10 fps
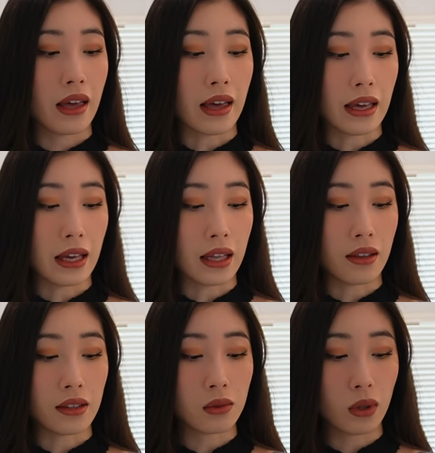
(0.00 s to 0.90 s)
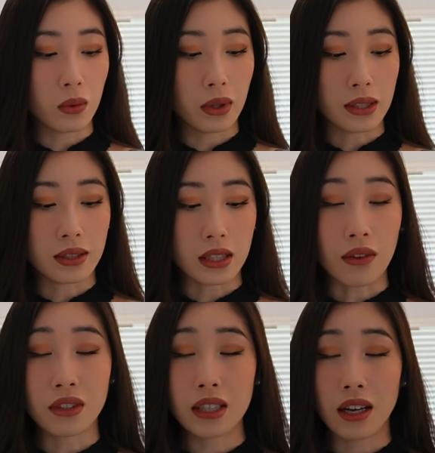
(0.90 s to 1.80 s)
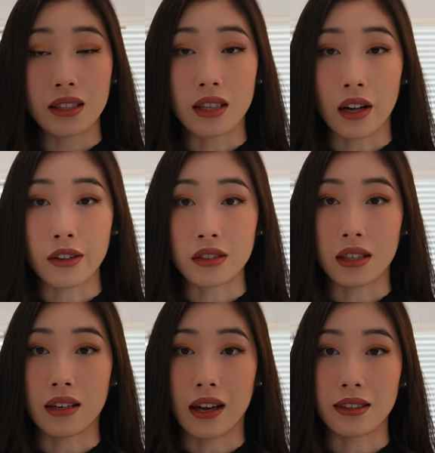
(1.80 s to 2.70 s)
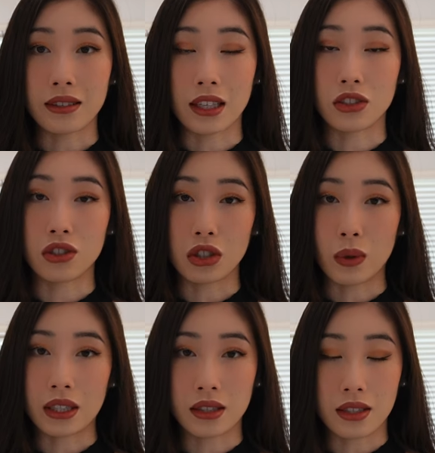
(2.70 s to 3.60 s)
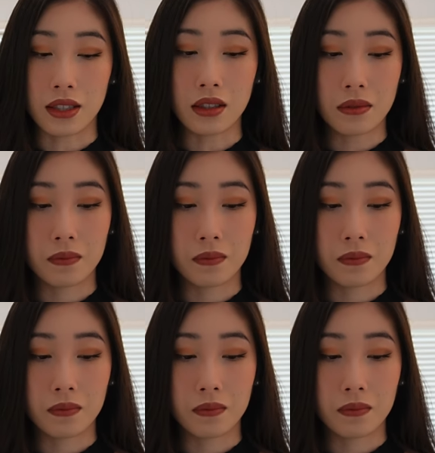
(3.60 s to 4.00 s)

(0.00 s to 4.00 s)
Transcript: And this one was seventy-nine dollars and ninety cents U S D.